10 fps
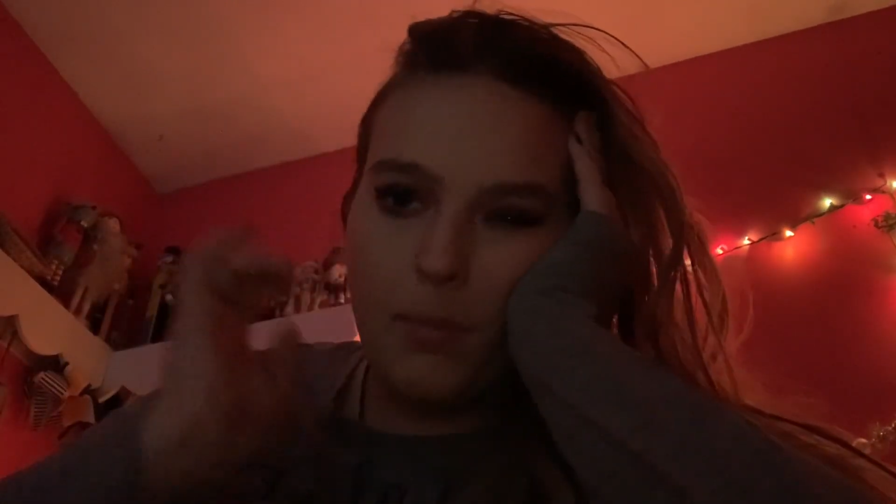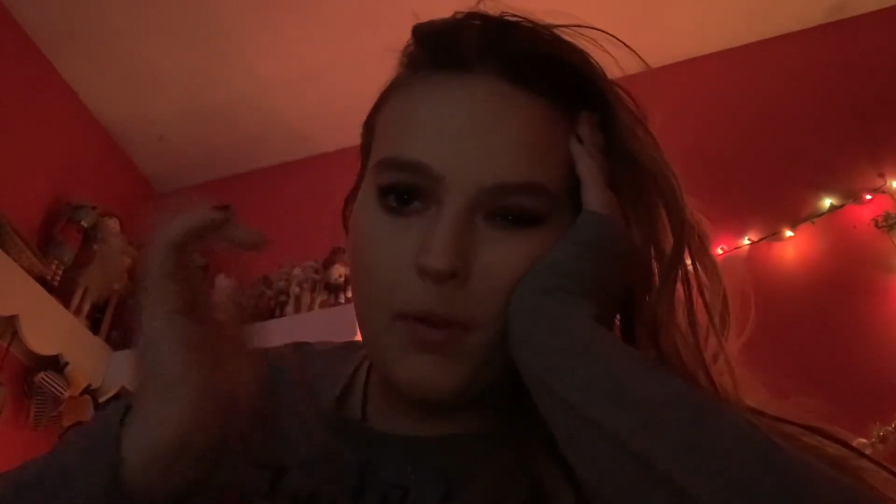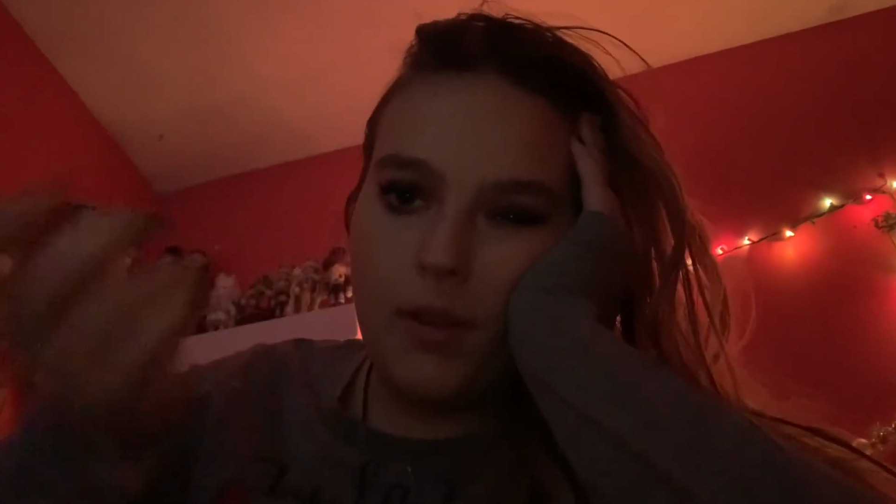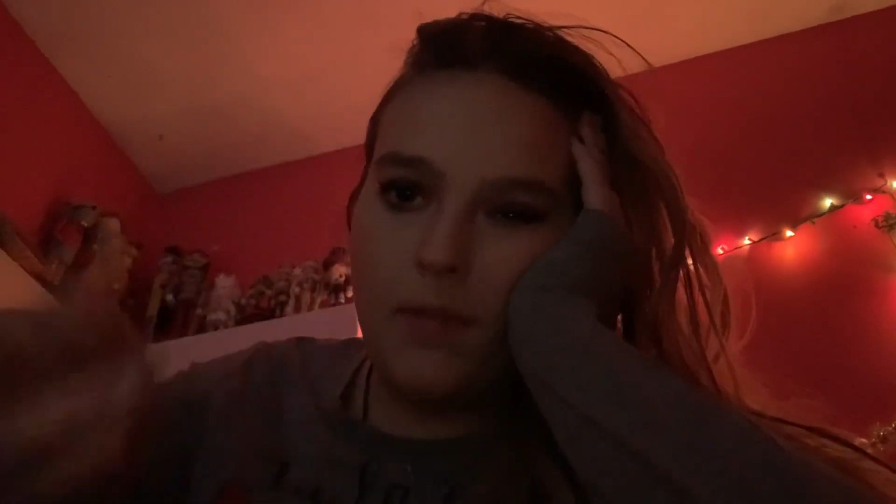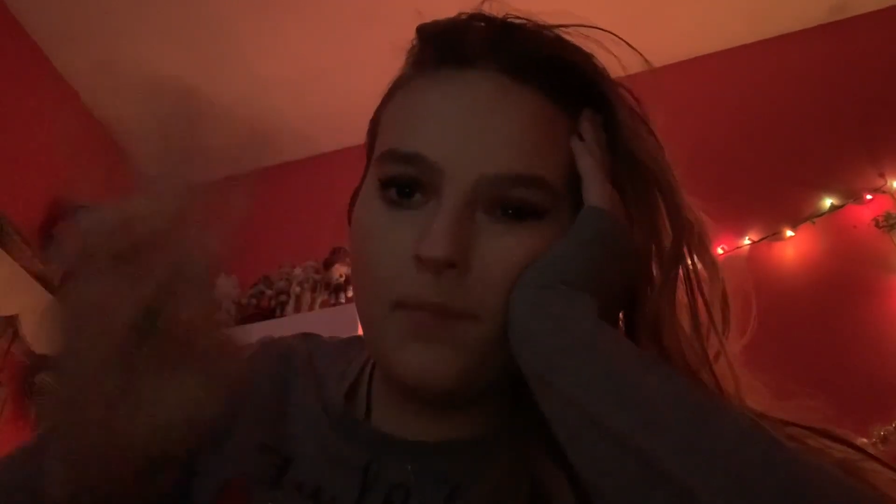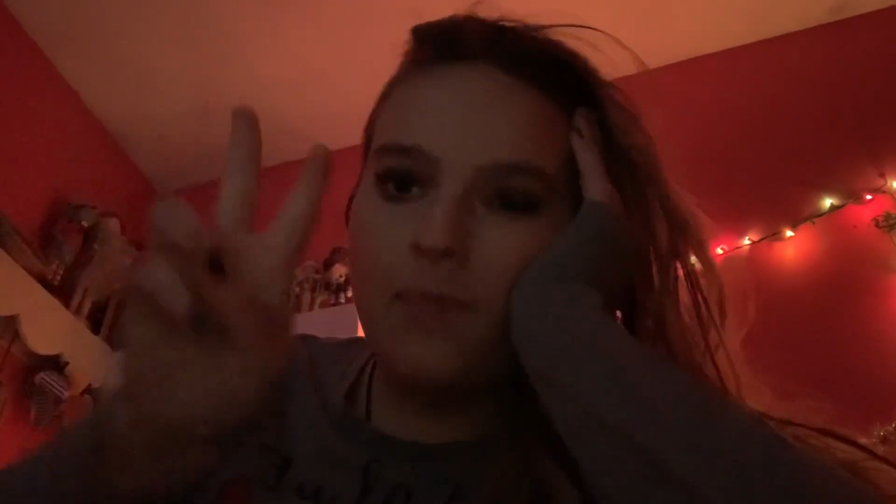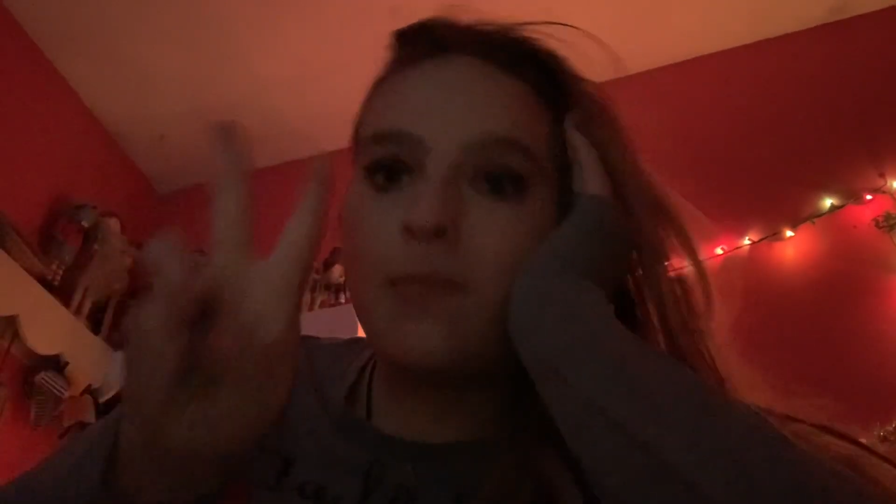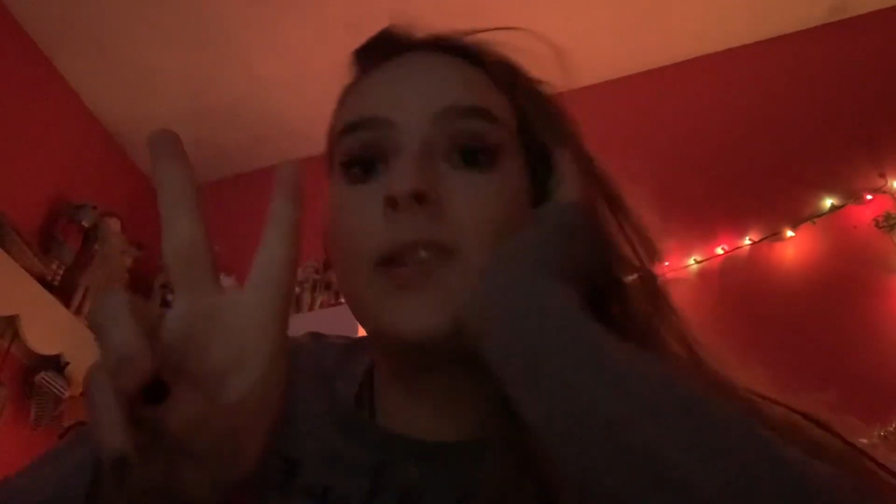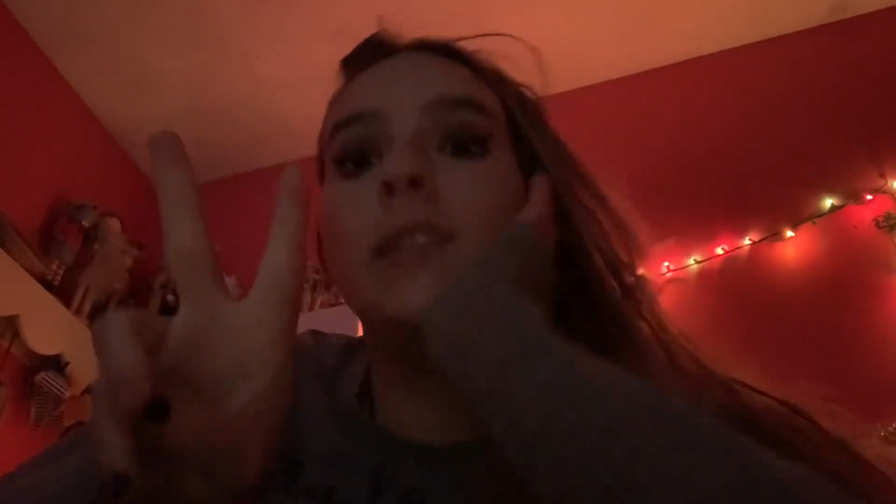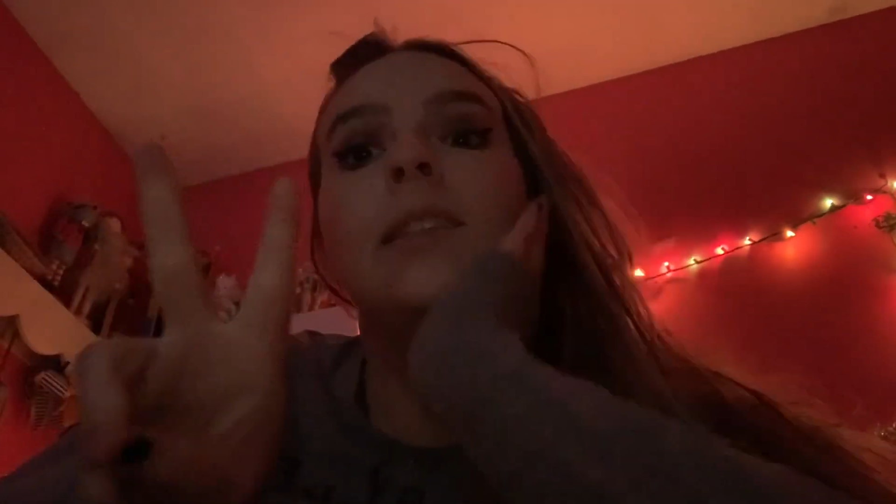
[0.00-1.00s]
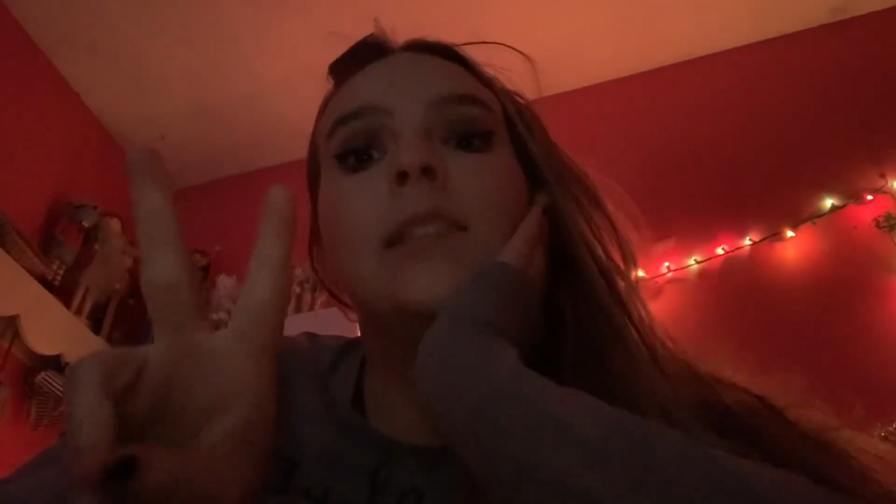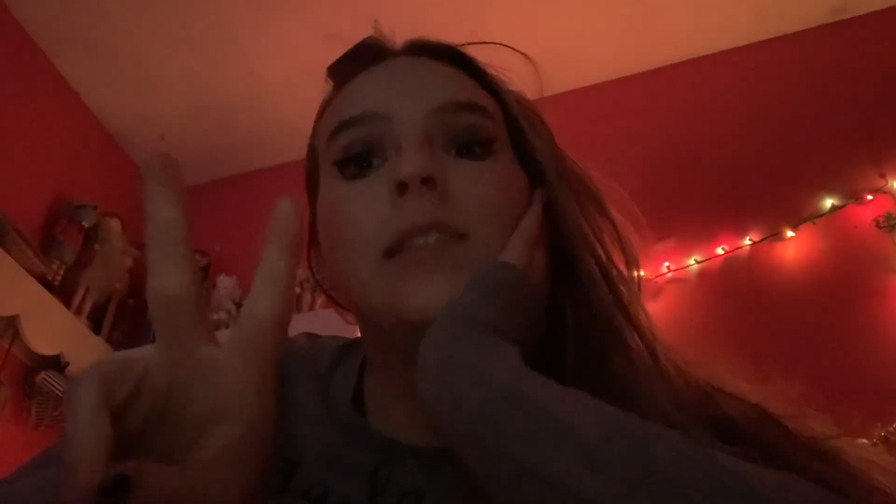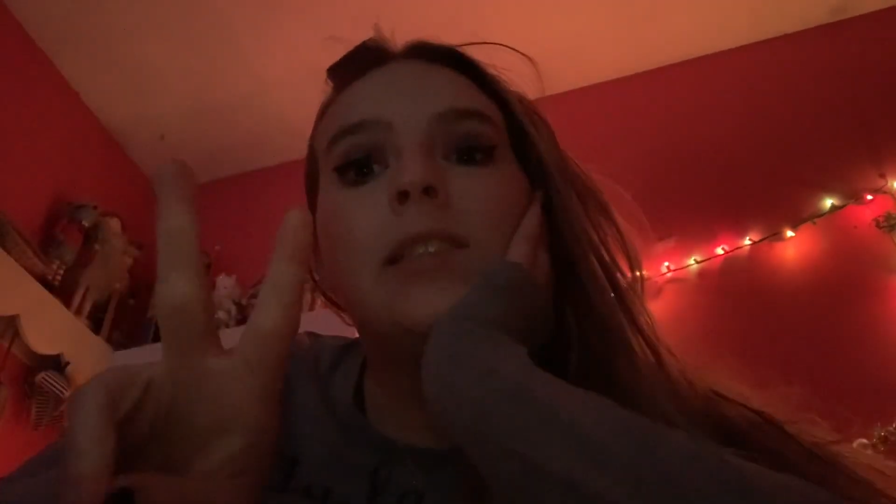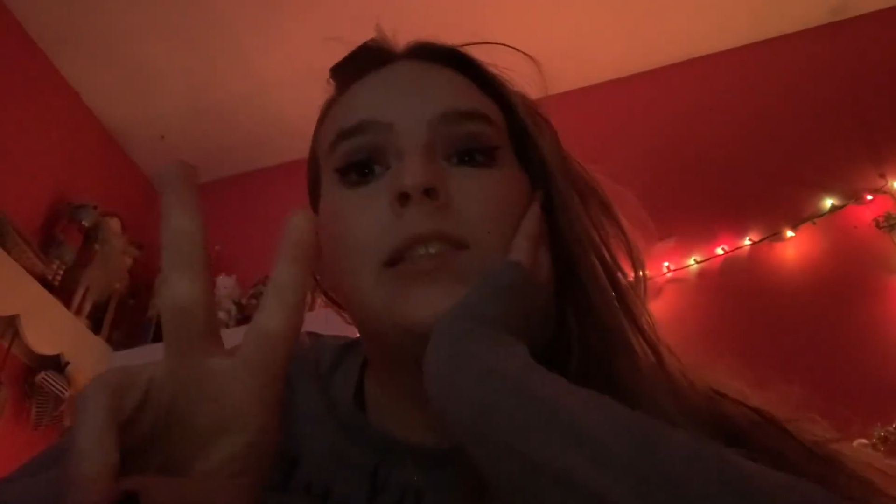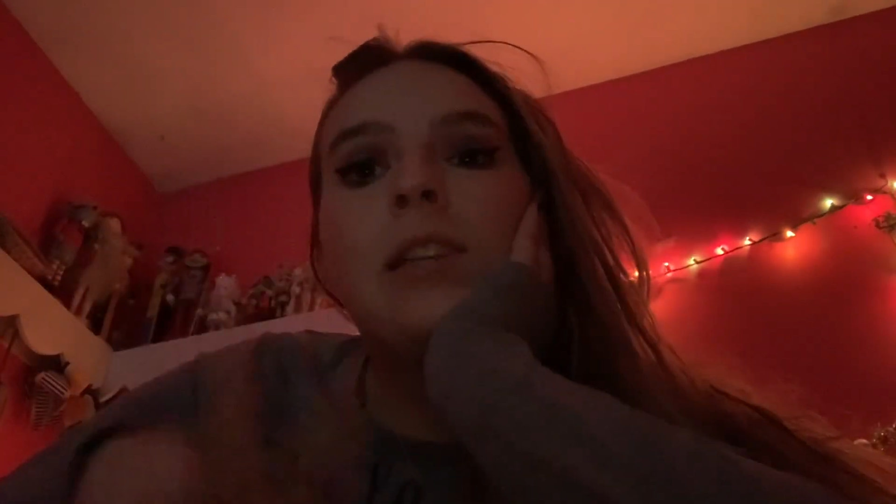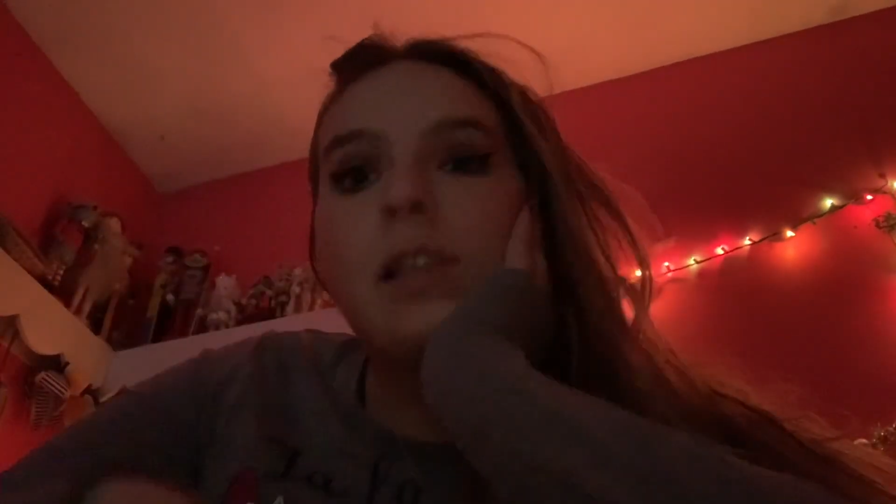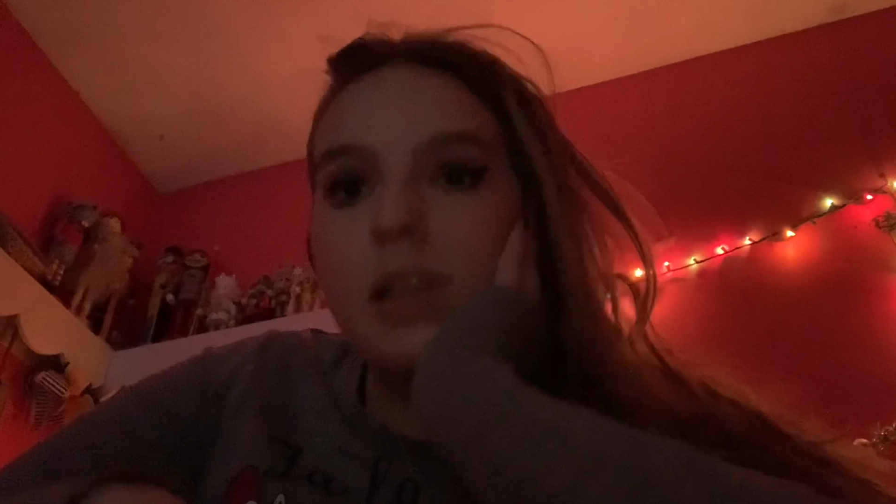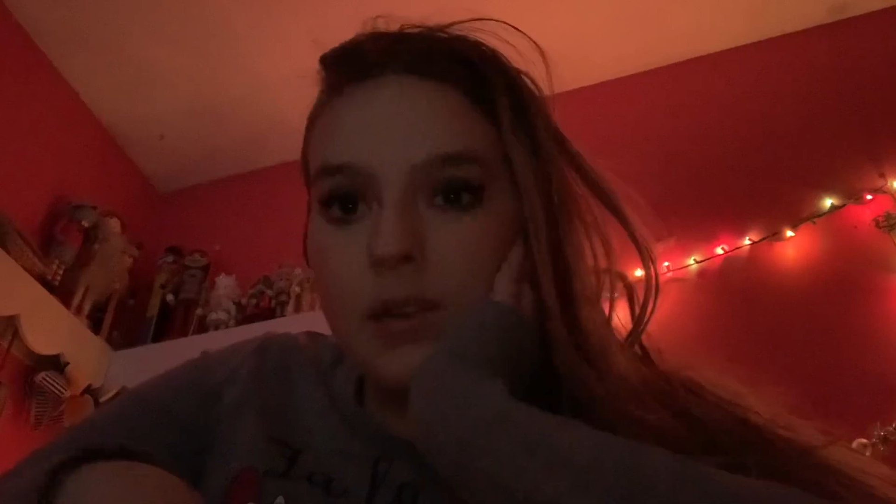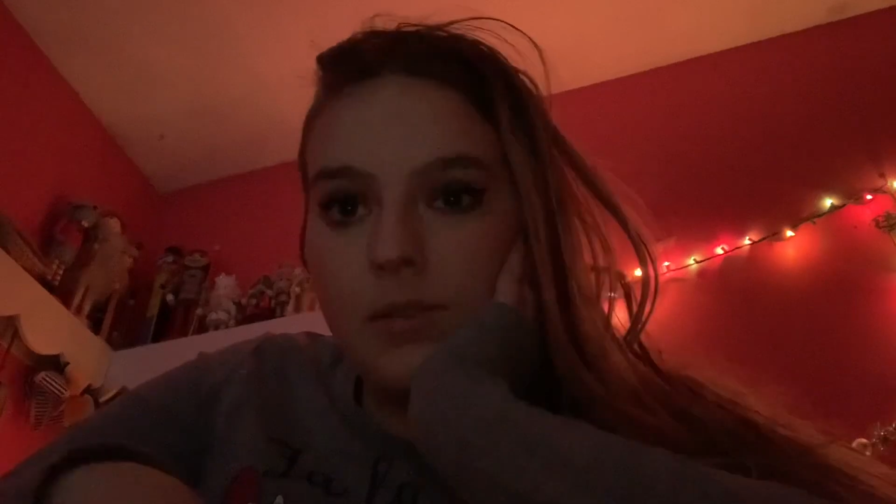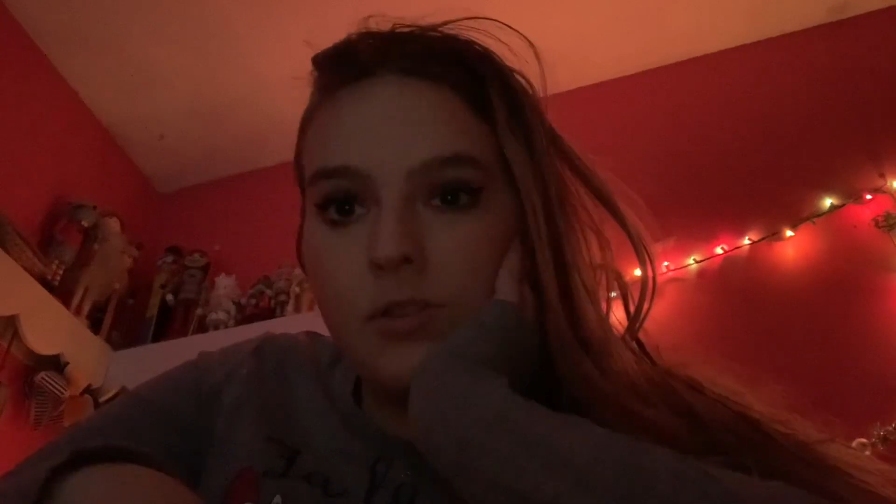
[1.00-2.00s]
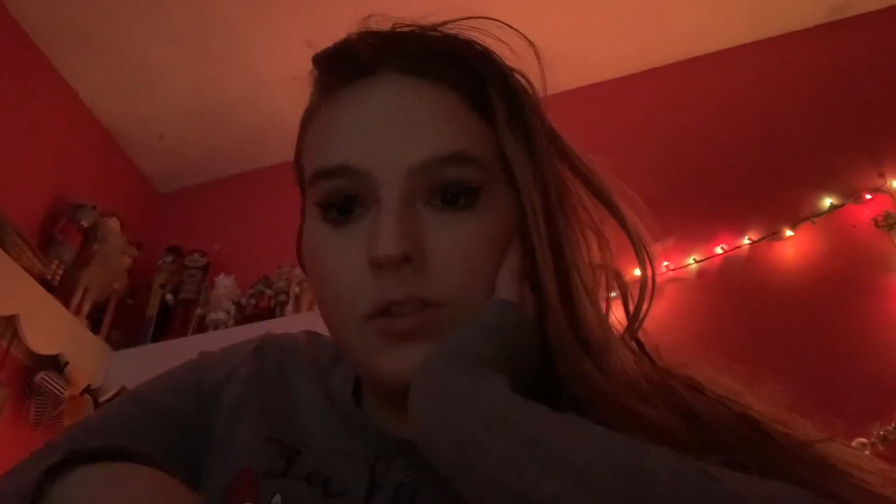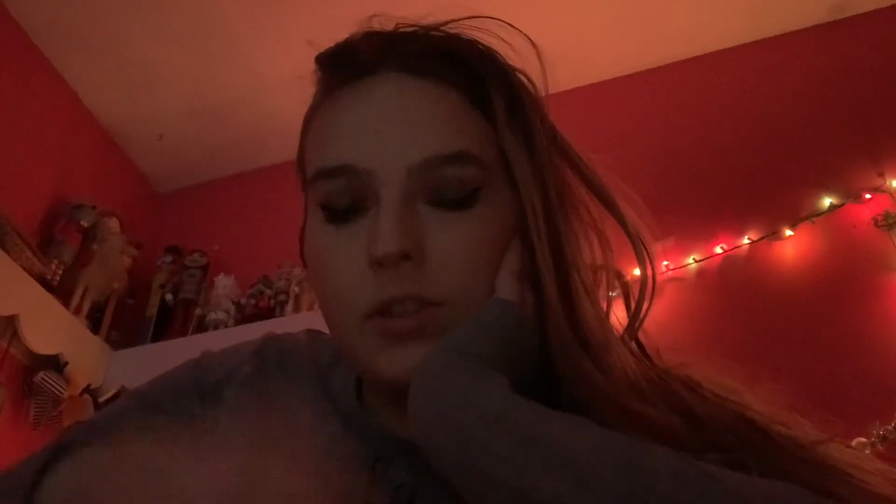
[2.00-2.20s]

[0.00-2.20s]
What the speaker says: but yeah, just